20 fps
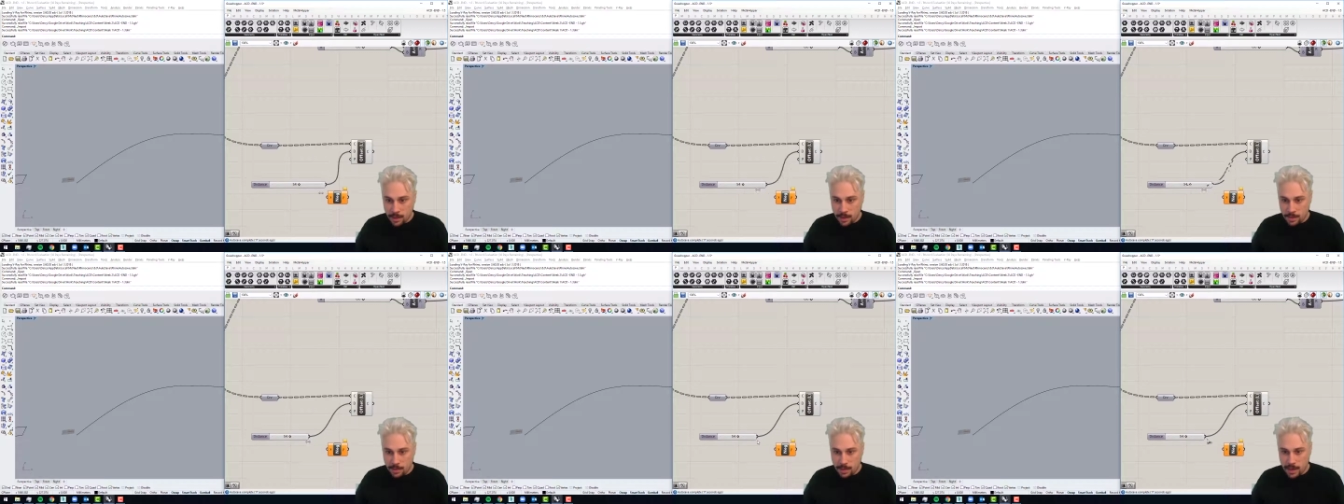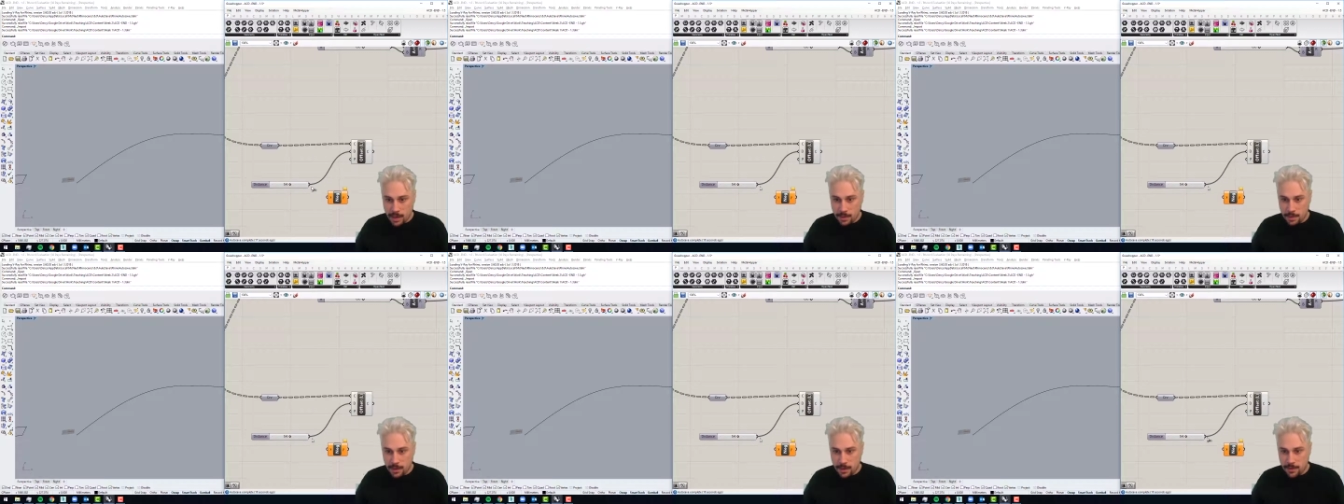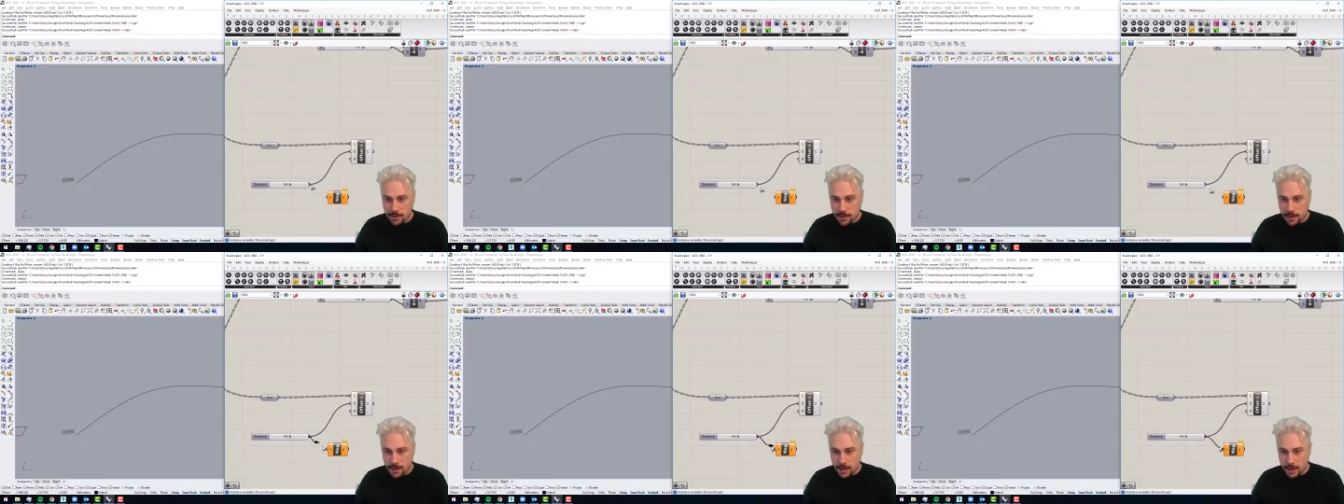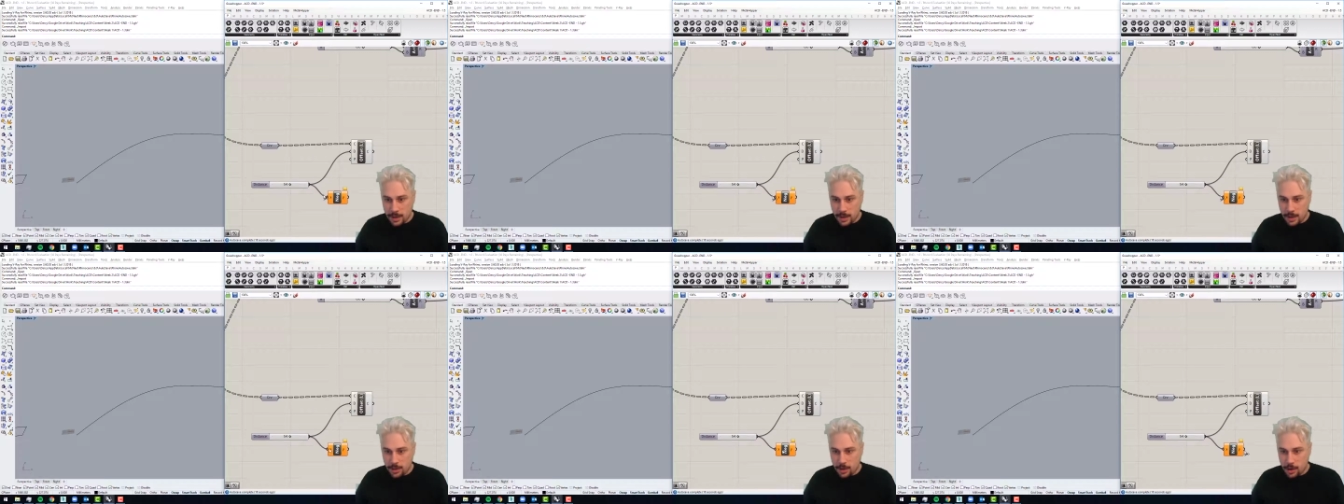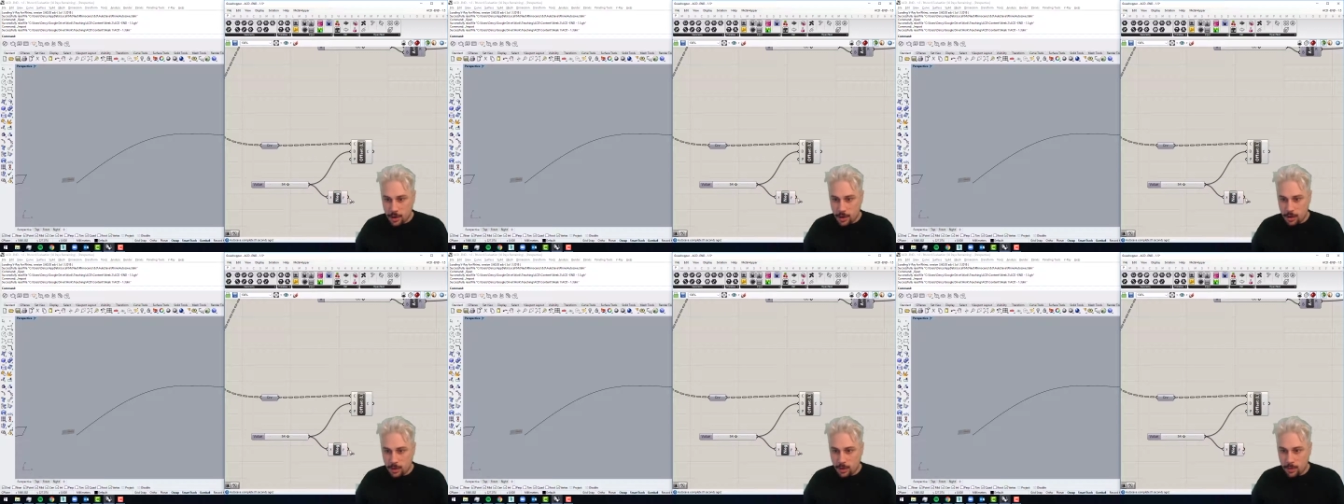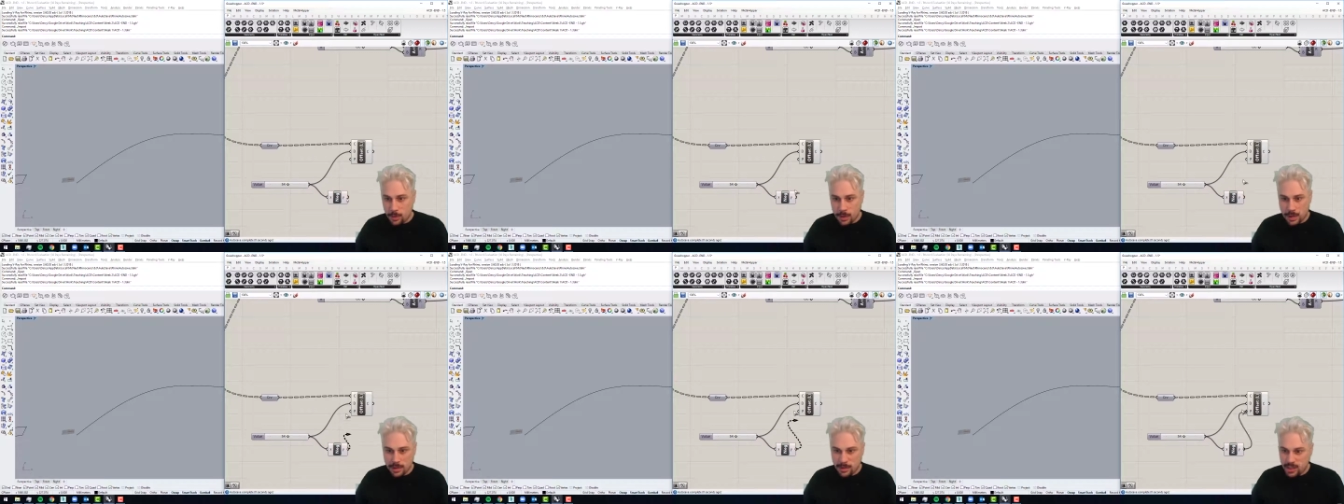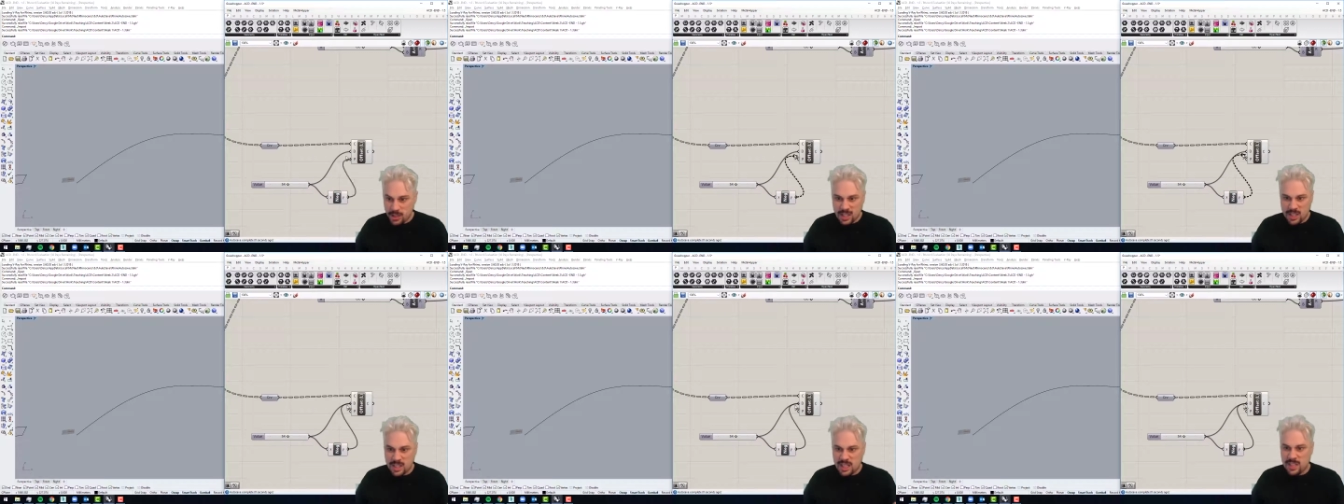make a bit of a internal,
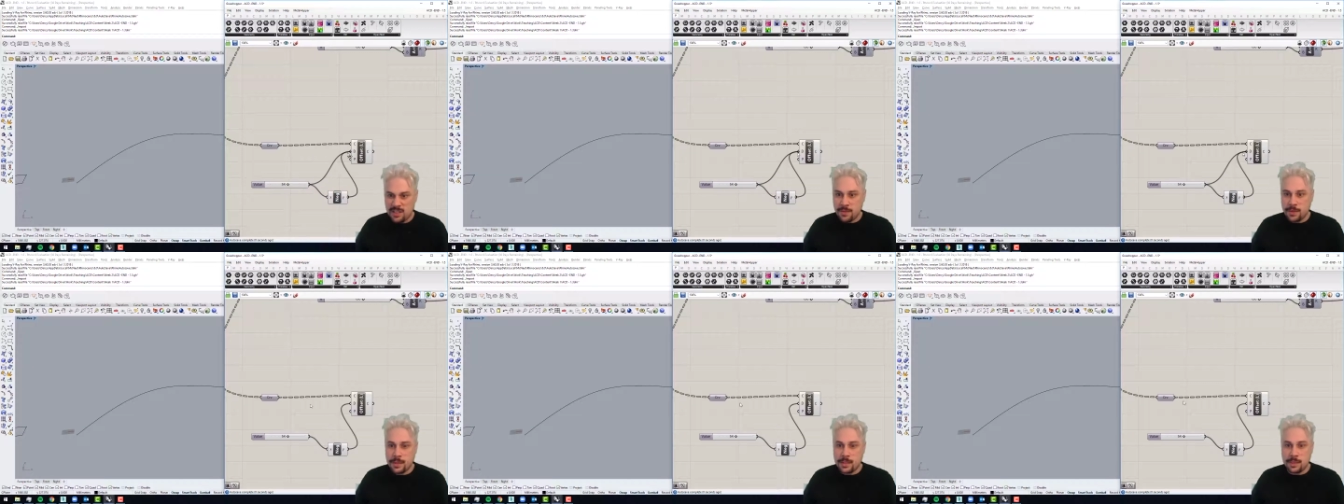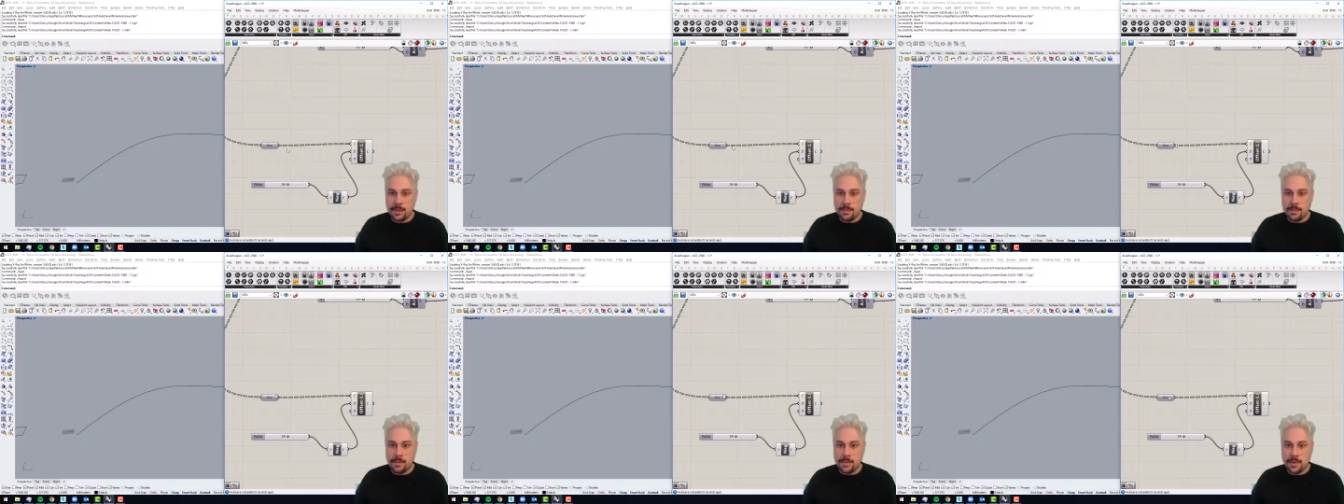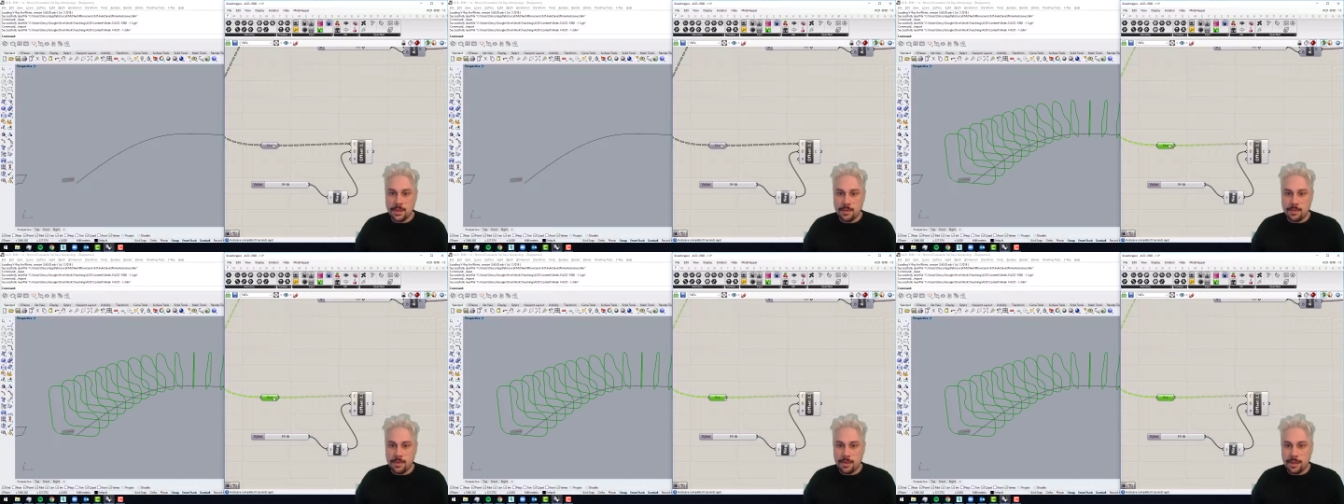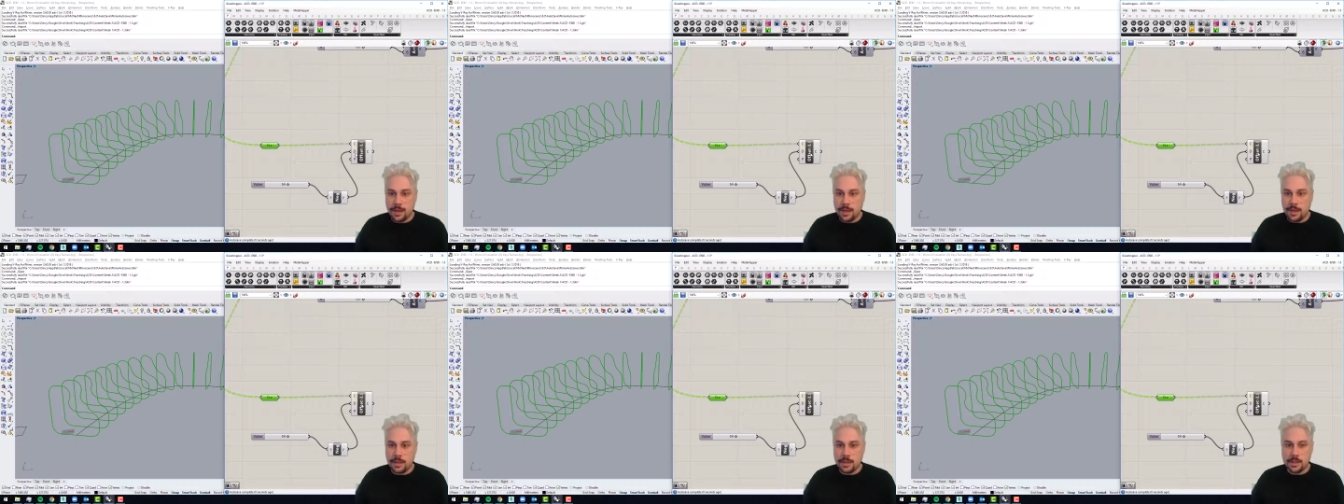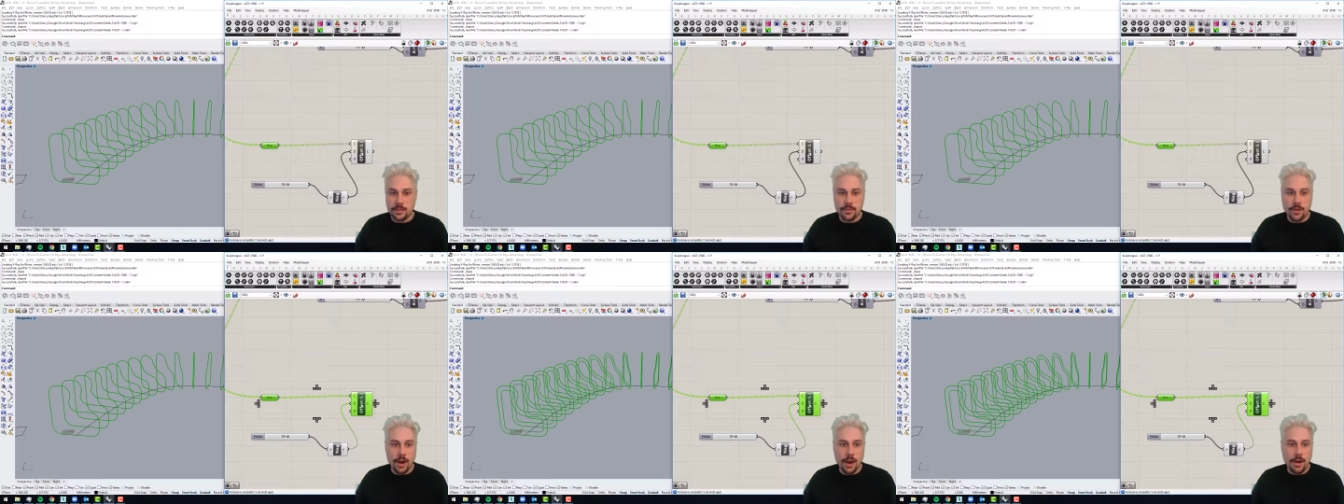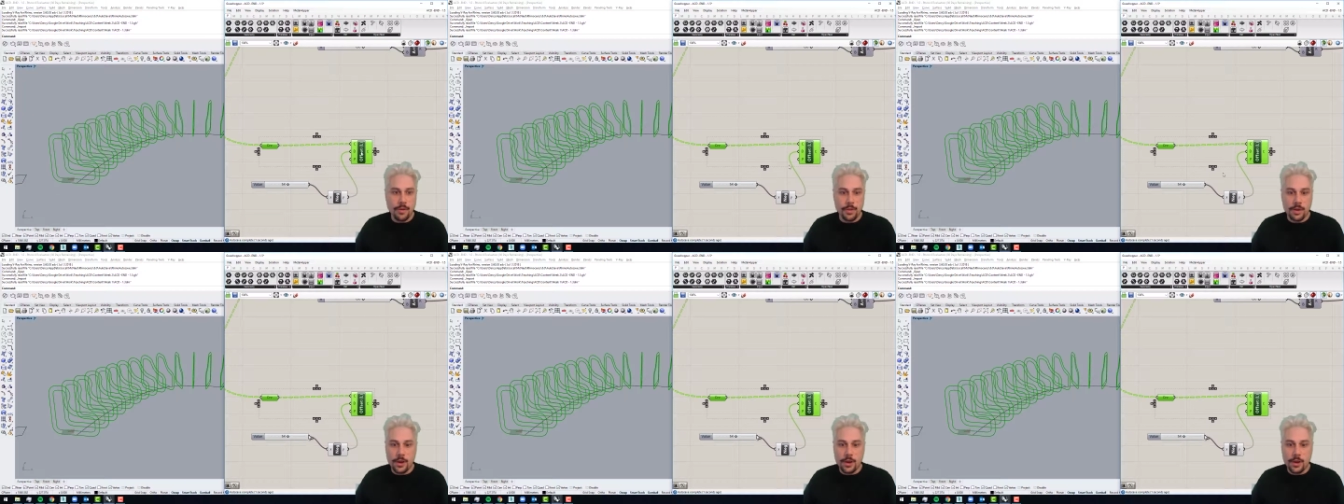give it some thickness, right?